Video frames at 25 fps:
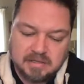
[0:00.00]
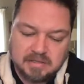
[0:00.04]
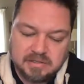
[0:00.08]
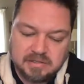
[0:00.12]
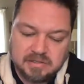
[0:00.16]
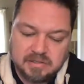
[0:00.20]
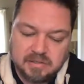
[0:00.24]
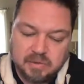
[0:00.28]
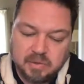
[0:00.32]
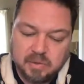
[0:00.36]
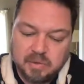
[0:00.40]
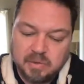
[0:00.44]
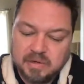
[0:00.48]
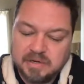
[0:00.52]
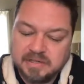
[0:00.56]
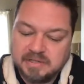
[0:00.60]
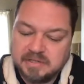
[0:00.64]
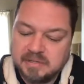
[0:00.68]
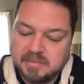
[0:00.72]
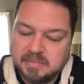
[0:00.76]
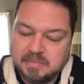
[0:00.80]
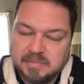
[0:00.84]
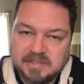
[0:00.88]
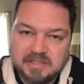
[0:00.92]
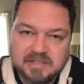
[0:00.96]

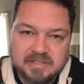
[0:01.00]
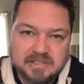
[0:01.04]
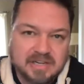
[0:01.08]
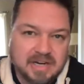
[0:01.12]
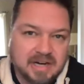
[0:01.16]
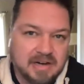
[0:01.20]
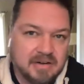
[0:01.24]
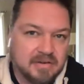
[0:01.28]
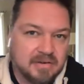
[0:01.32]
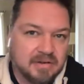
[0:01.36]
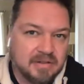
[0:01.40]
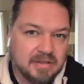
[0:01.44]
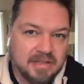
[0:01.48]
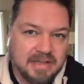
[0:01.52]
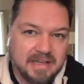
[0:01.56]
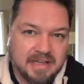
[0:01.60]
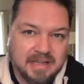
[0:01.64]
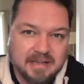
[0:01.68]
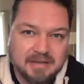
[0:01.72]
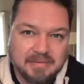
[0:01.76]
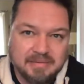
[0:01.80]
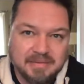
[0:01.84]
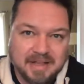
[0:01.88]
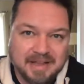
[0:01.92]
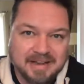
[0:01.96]
Tourism is
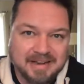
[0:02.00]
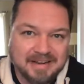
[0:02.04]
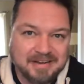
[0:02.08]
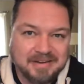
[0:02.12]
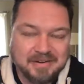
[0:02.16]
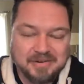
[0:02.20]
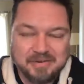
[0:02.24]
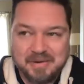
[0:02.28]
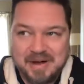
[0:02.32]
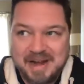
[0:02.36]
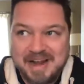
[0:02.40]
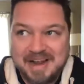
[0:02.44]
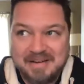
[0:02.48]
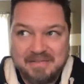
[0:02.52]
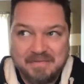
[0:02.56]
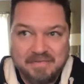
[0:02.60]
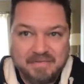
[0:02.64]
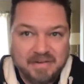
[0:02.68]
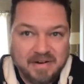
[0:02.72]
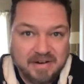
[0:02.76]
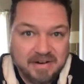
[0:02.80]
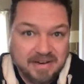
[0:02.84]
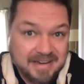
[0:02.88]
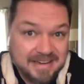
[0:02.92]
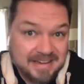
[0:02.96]
generally like grant
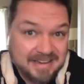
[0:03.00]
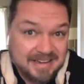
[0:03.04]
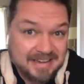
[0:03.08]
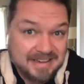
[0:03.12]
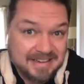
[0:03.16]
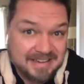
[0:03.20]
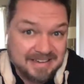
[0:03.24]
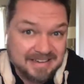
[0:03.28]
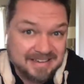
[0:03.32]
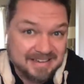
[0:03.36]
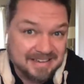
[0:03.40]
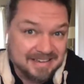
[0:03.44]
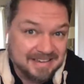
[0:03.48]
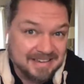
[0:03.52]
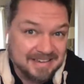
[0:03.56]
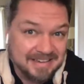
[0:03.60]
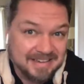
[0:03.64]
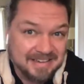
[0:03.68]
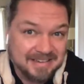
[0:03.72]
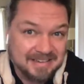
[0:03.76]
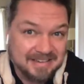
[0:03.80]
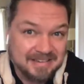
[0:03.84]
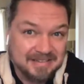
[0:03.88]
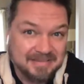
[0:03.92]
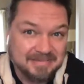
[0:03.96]
funded
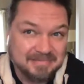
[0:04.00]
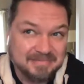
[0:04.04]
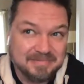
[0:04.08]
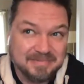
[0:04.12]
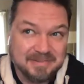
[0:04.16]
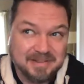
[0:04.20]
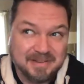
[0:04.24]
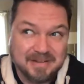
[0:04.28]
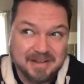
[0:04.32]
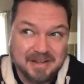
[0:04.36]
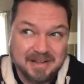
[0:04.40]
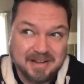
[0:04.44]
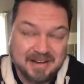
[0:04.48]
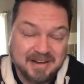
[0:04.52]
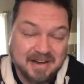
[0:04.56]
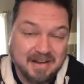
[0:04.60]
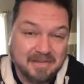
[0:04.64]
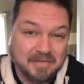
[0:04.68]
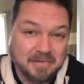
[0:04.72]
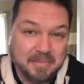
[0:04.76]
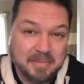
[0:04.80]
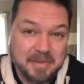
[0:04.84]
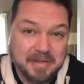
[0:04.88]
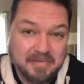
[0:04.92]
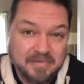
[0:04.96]
and
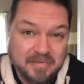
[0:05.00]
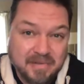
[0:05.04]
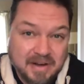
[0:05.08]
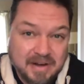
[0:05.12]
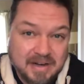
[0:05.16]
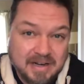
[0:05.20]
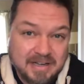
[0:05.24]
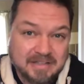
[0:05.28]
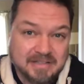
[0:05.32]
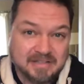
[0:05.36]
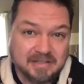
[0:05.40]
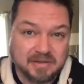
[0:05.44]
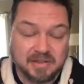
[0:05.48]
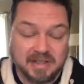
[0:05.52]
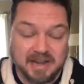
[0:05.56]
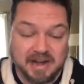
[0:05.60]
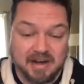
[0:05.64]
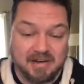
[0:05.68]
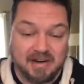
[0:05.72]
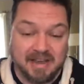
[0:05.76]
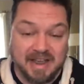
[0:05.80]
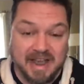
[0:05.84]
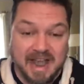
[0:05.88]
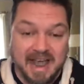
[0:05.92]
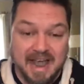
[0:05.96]
government funded, so they
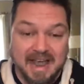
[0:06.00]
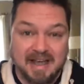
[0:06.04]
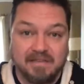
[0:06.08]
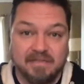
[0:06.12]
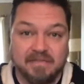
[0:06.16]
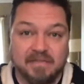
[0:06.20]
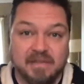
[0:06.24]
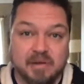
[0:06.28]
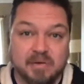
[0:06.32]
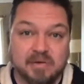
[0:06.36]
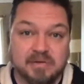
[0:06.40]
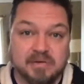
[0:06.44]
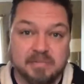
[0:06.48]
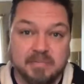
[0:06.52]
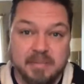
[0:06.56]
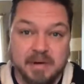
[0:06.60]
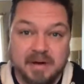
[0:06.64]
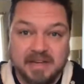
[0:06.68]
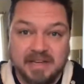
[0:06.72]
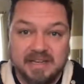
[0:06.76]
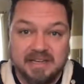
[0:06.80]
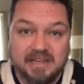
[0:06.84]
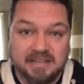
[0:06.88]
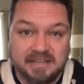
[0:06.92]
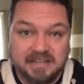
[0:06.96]
already have those
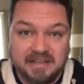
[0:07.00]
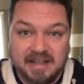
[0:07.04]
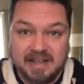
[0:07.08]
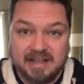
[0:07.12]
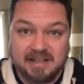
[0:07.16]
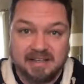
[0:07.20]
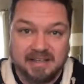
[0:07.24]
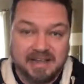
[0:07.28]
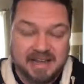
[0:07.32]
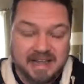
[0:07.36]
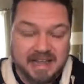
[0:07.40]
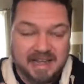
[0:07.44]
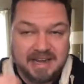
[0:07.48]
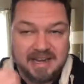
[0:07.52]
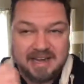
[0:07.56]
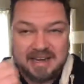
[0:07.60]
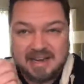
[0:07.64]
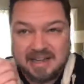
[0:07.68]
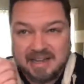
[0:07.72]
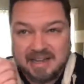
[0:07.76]
monies allocated.